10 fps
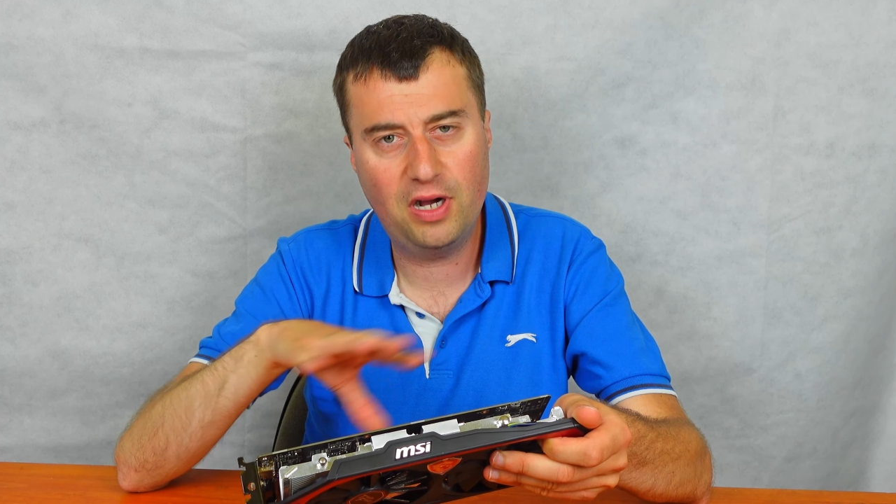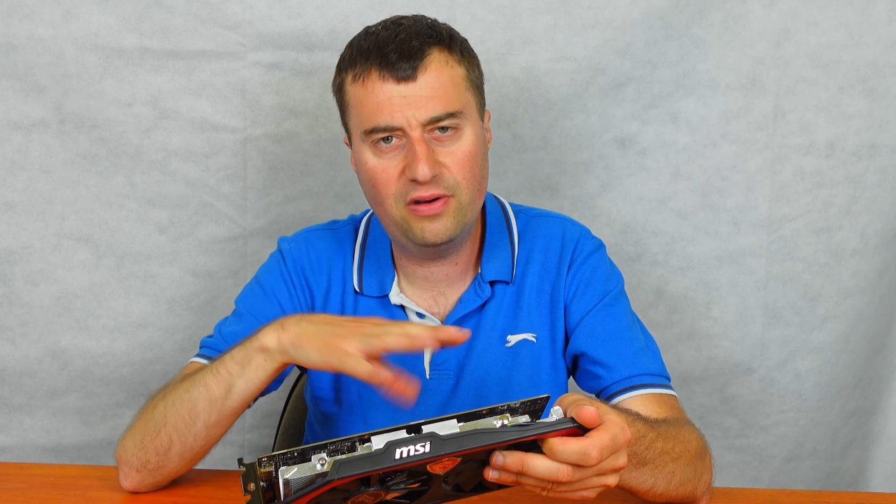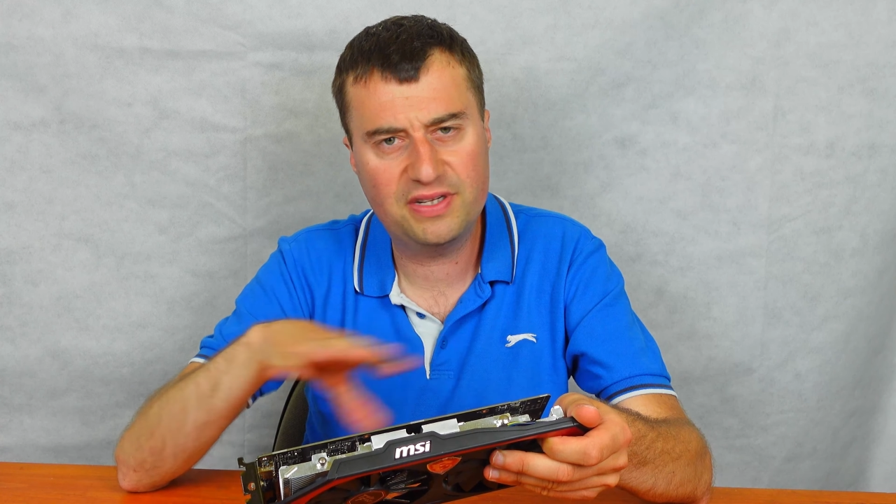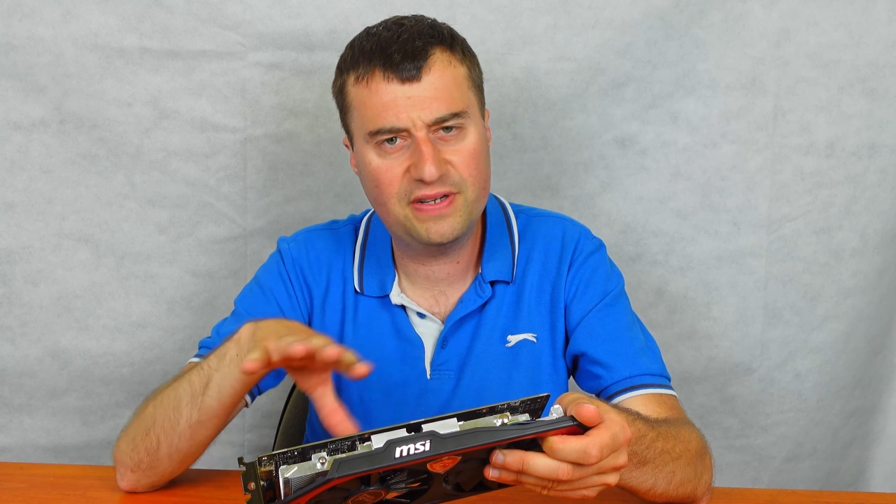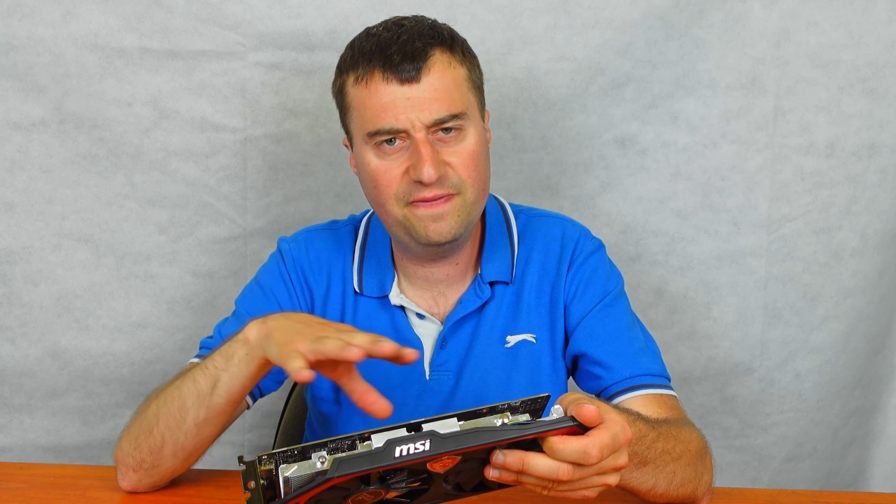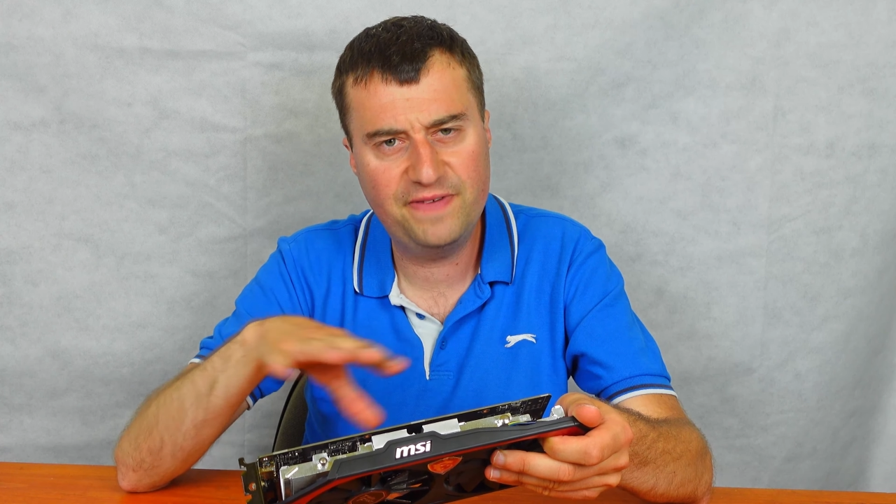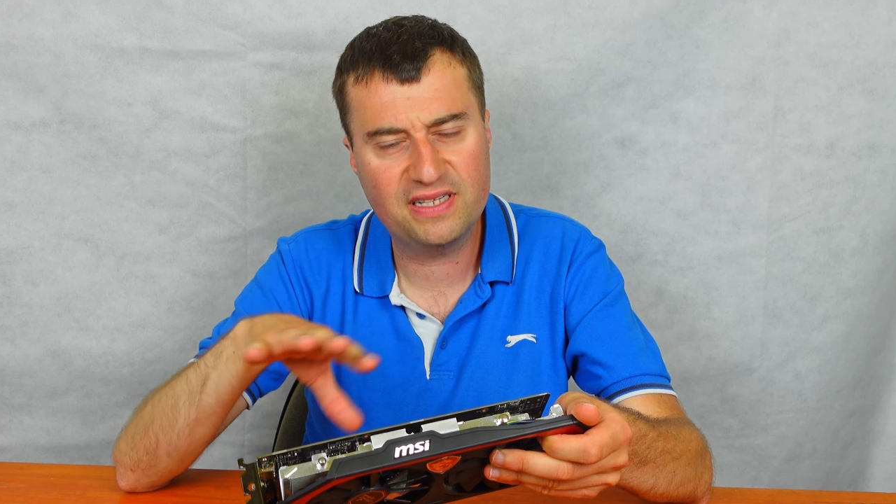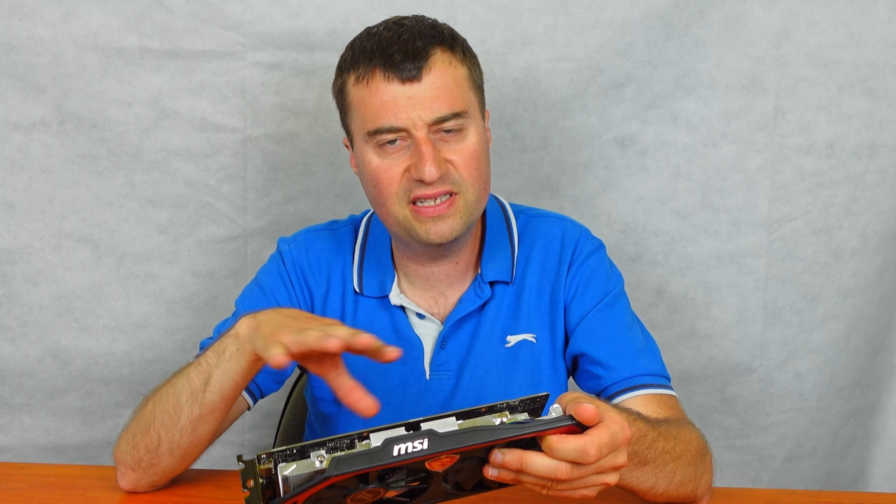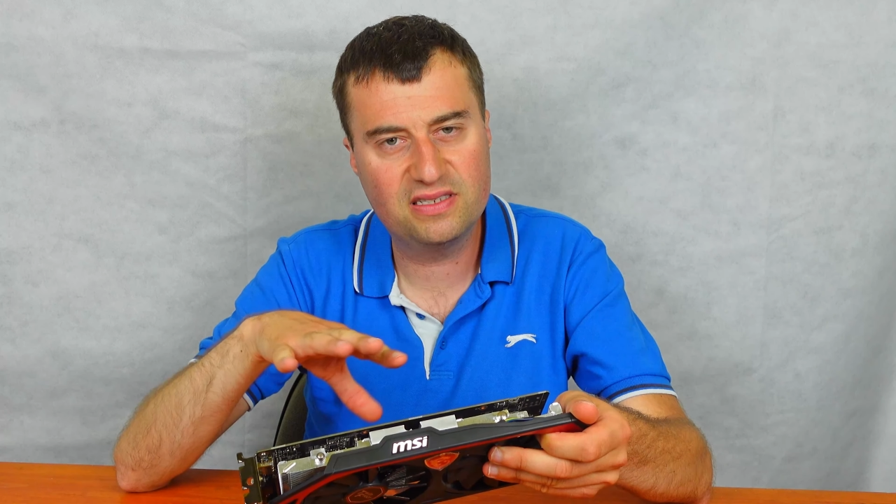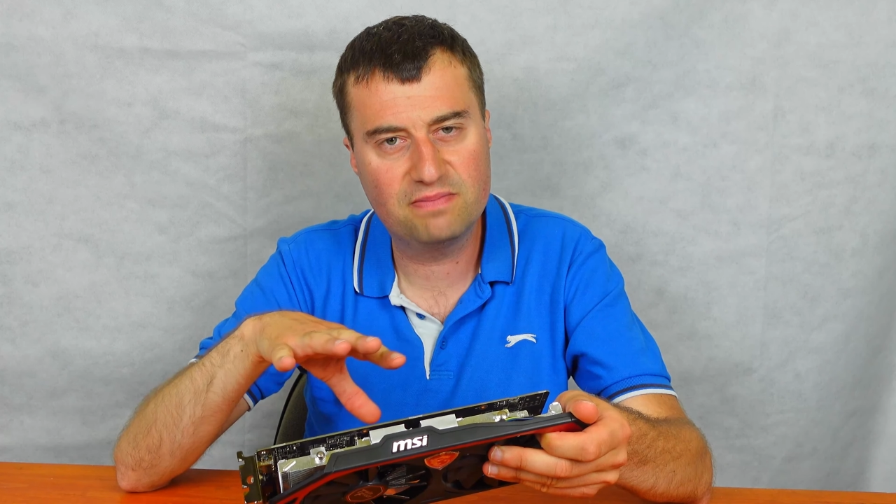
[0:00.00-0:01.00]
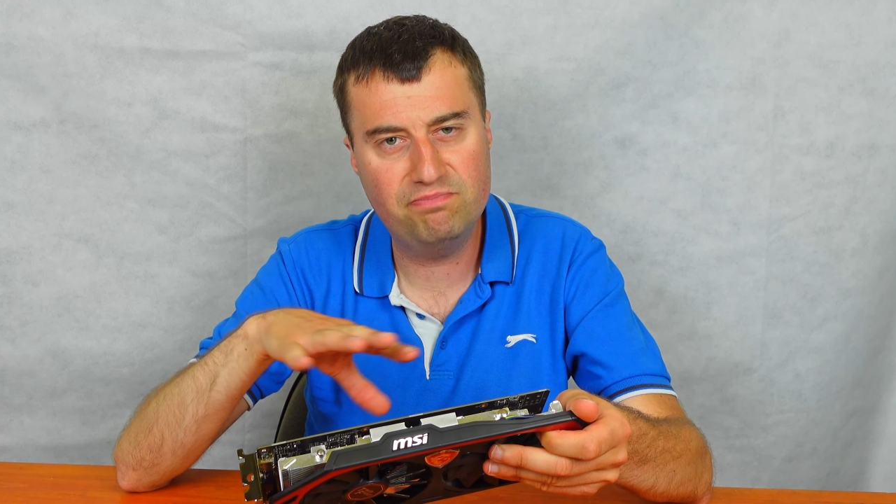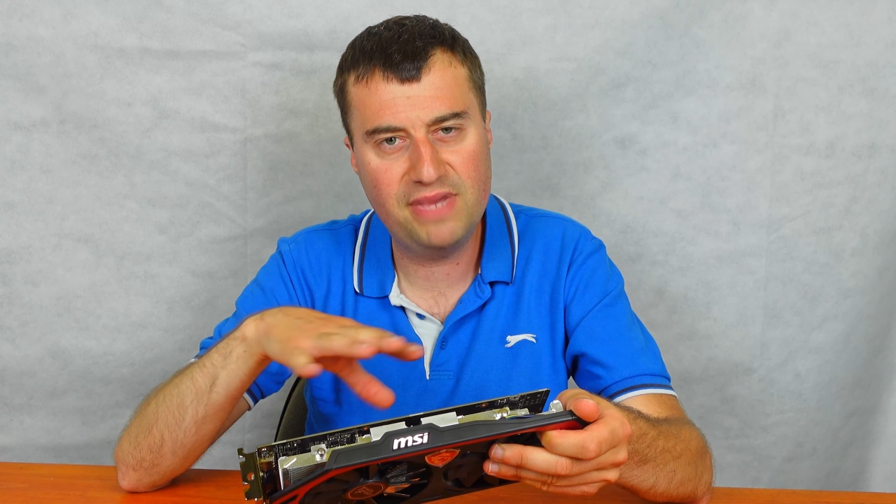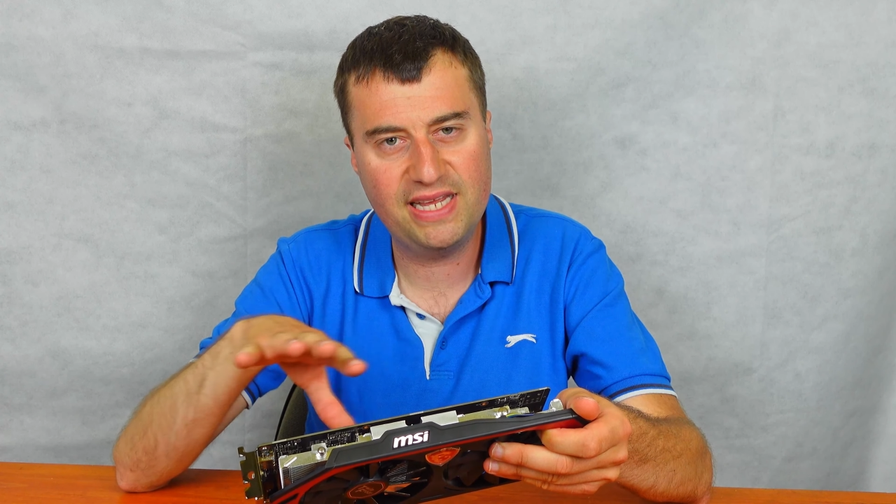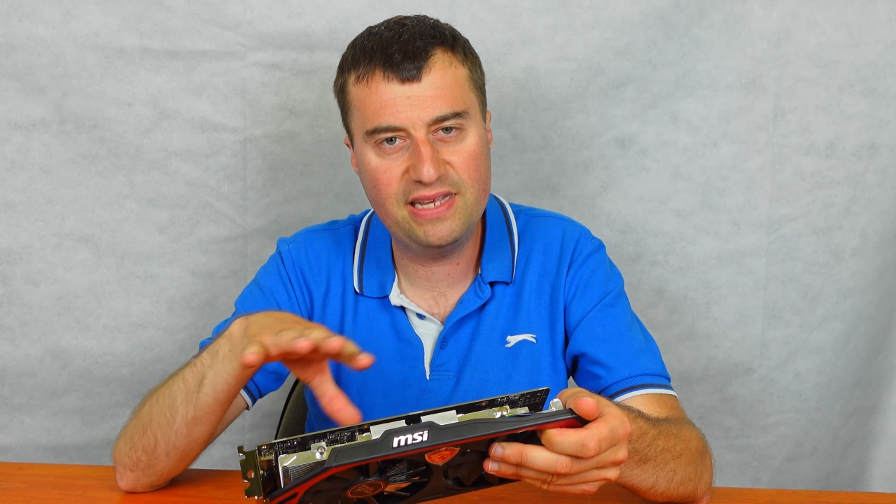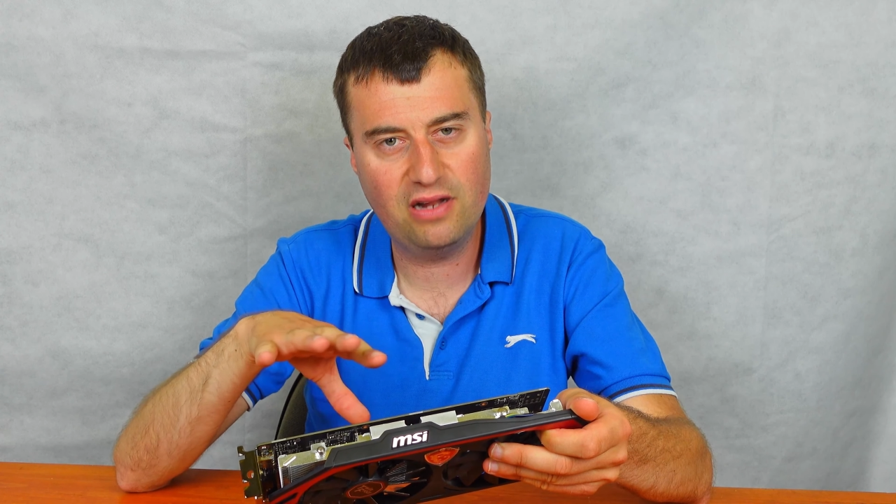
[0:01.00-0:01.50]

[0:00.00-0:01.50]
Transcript: and I don't think there's many